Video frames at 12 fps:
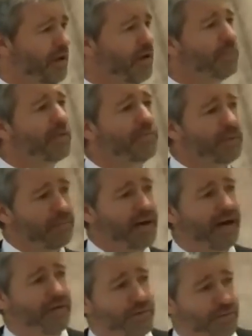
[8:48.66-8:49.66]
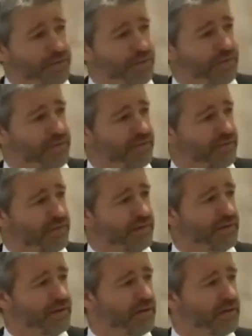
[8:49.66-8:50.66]
Open up your mouth.
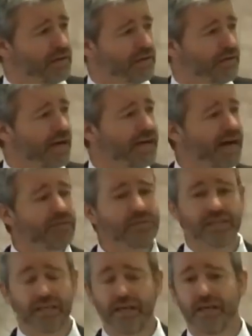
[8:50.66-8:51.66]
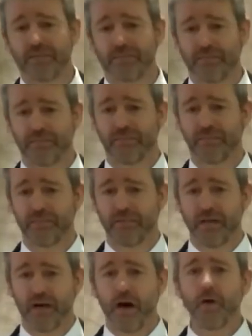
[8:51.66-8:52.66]
Cry out to Him.
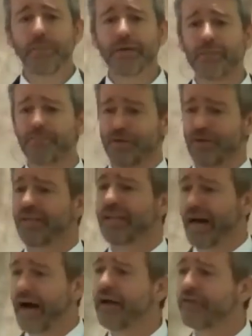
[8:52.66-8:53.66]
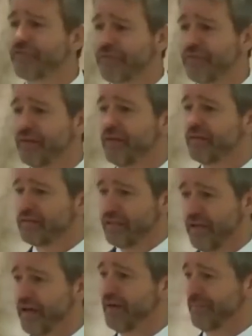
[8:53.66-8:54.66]
Open up your life to
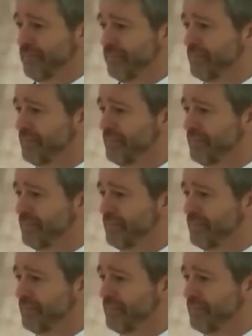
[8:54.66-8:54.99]
Him.